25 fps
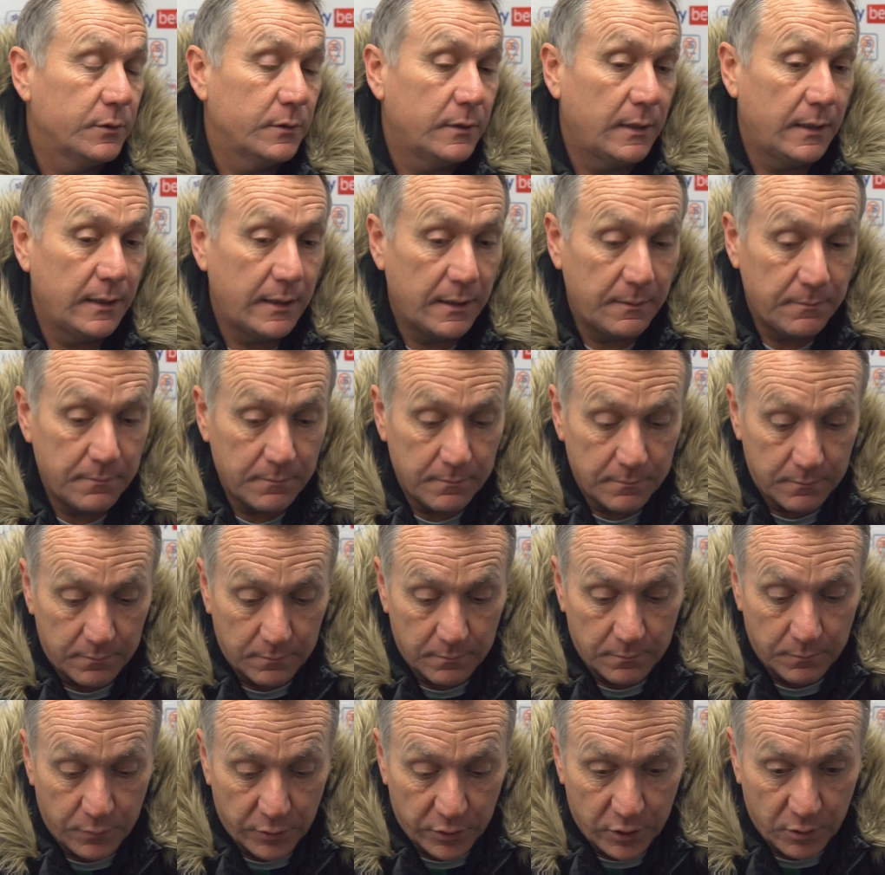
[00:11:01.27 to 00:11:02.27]
But
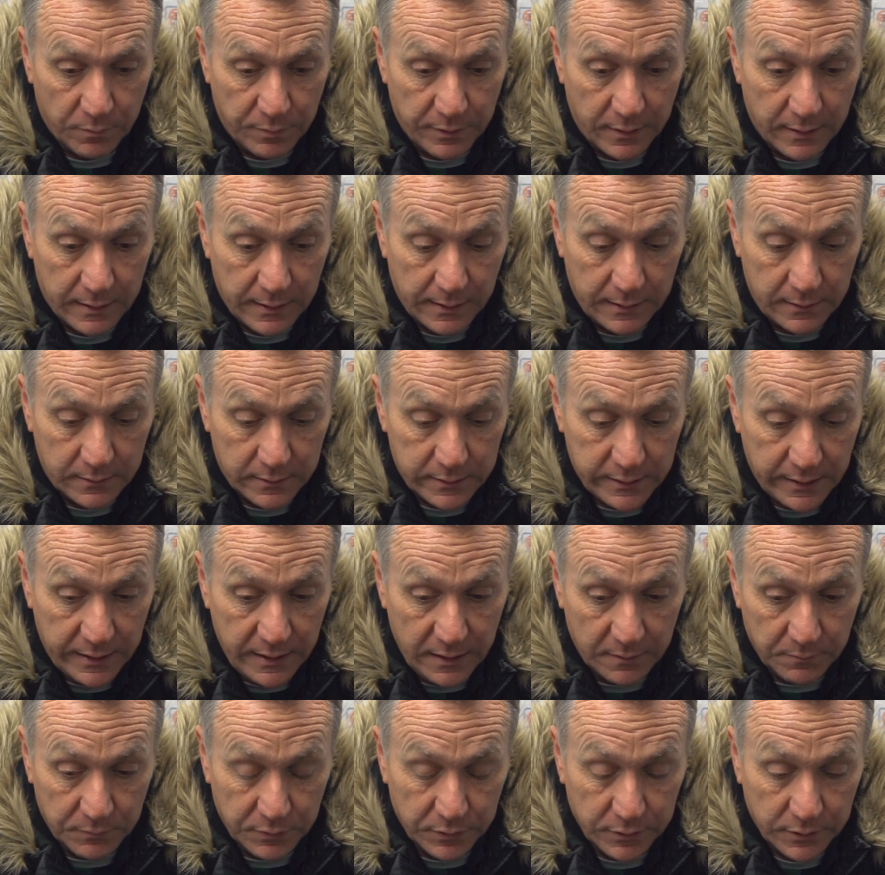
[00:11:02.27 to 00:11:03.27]
they'll be the right
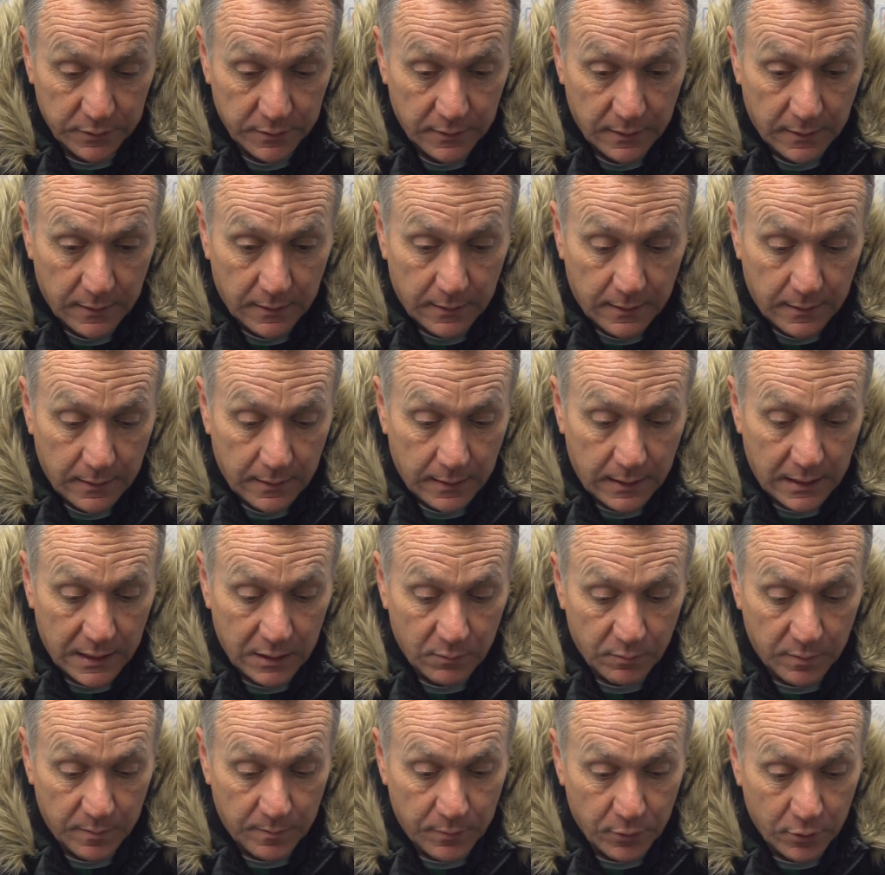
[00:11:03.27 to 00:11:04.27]
types, and
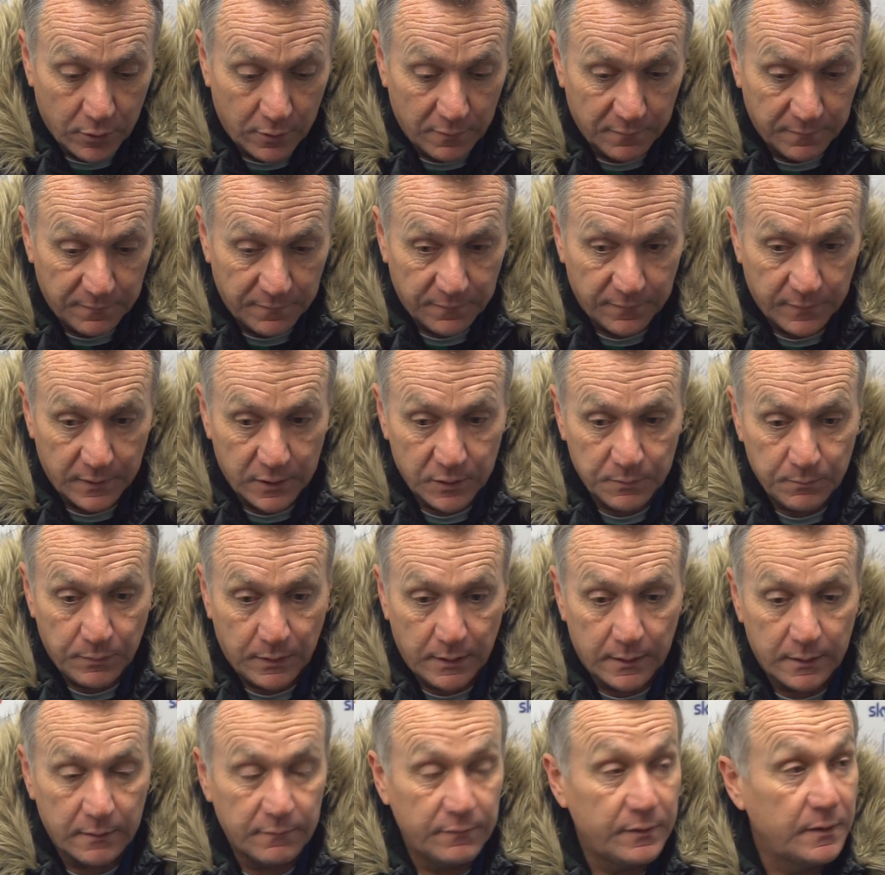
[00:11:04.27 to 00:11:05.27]
they'll be brought as
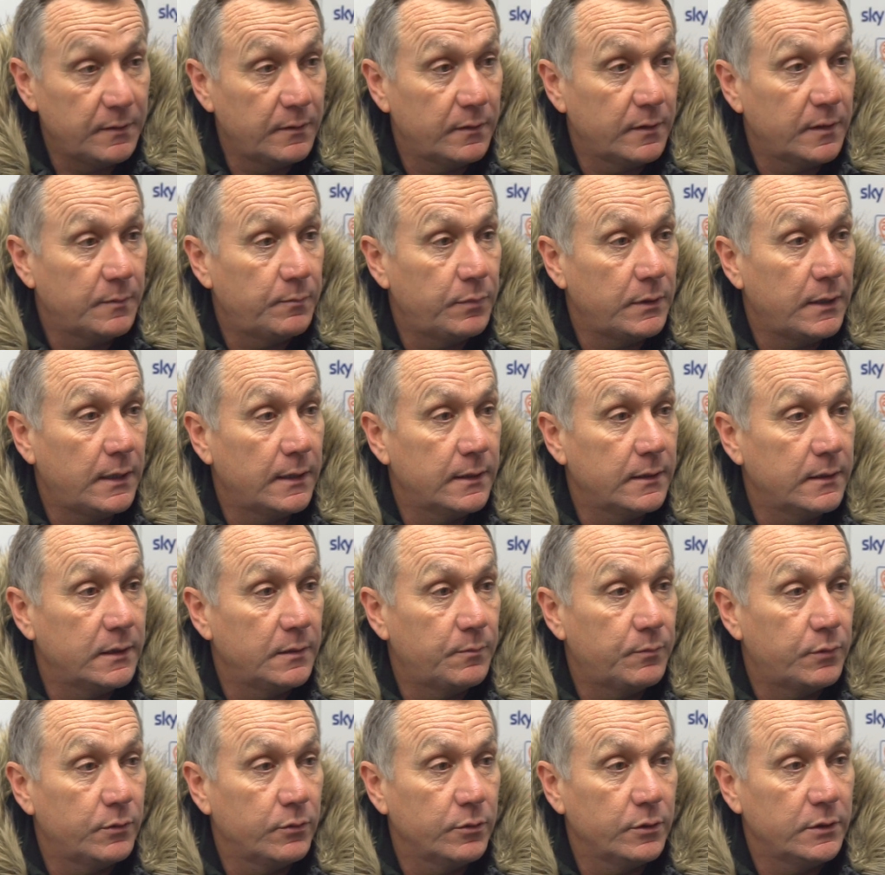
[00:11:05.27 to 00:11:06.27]
part of the plan and the
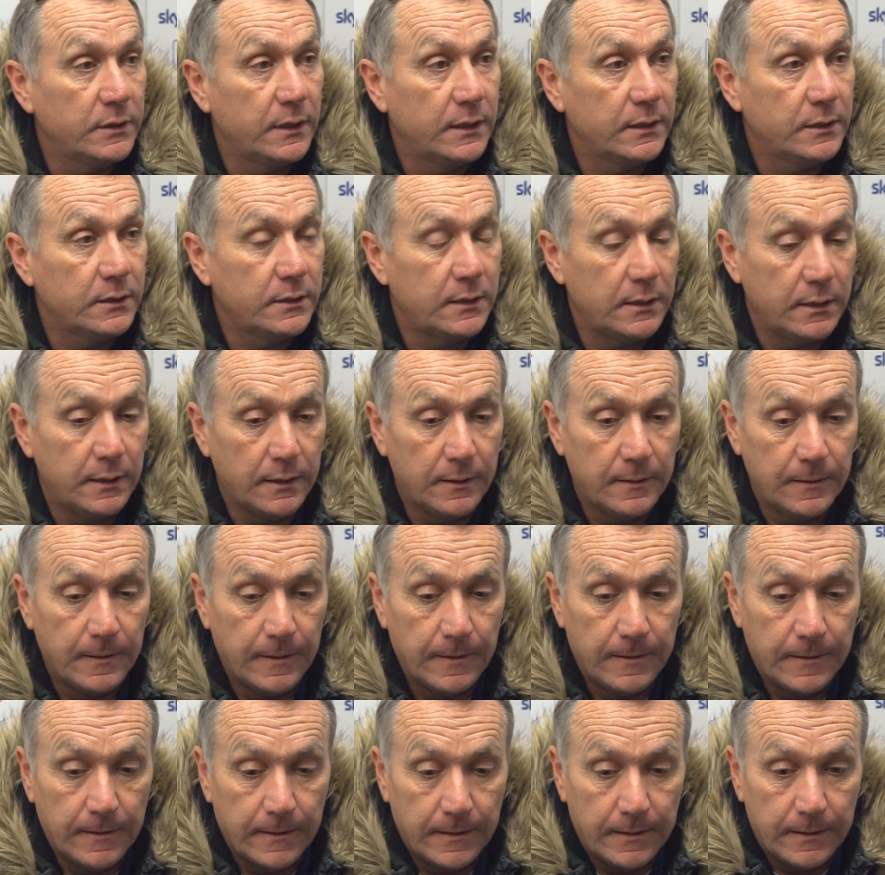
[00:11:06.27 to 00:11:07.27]
process
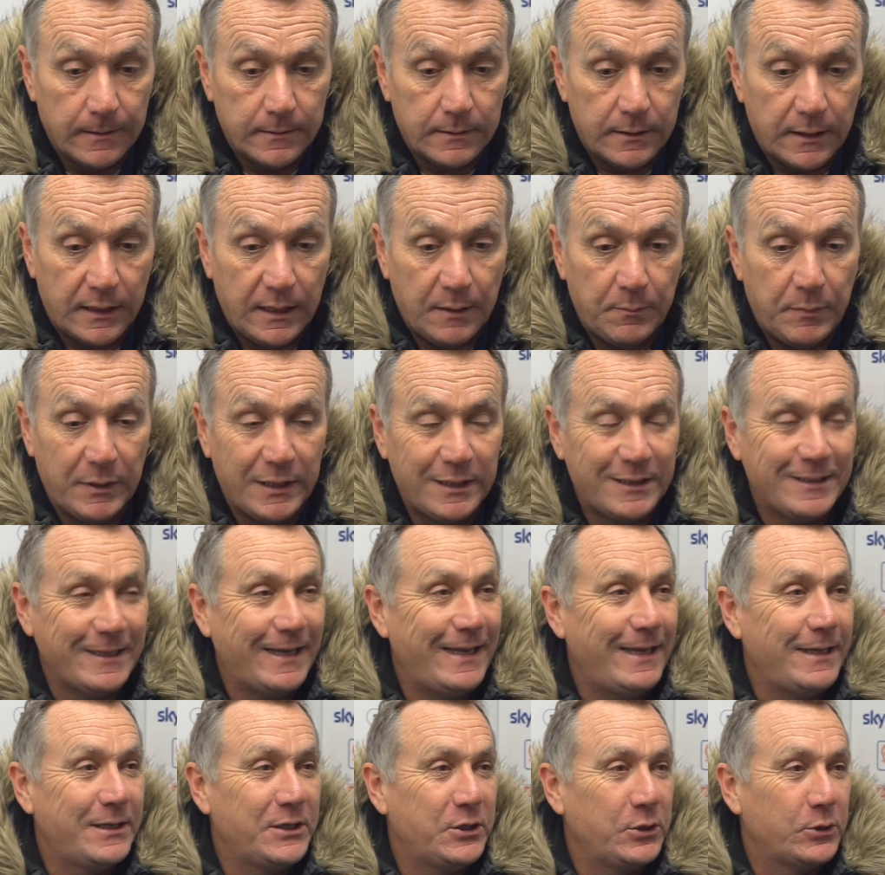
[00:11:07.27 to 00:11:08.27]
to keep
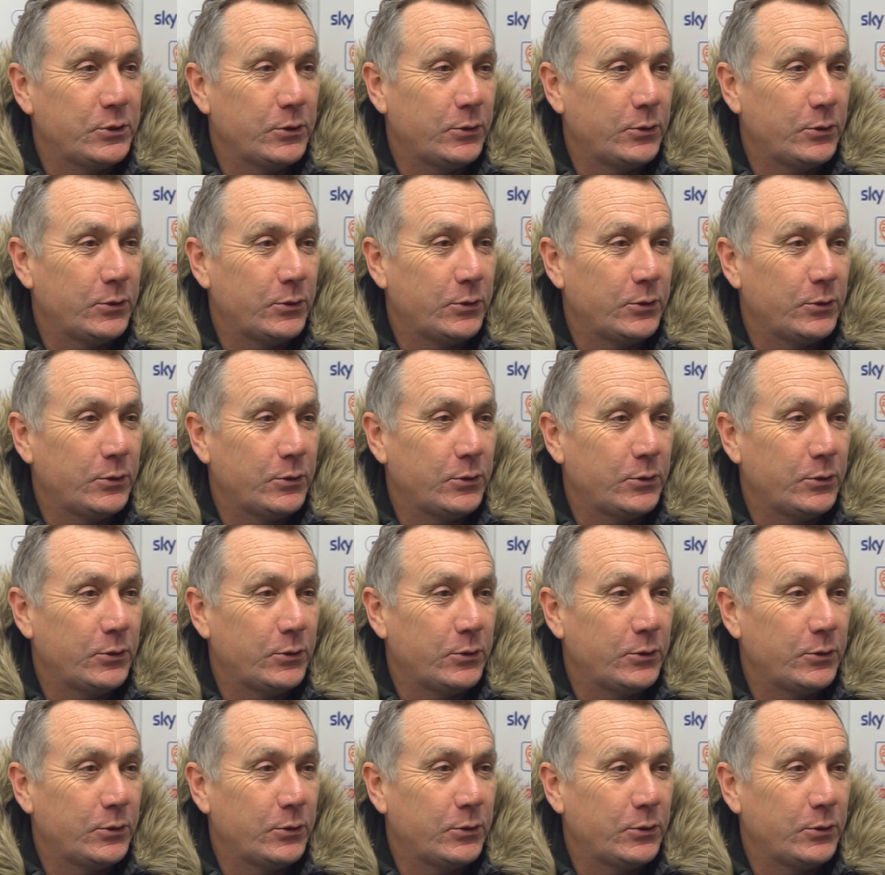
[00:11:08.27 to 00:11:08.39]
exciting you.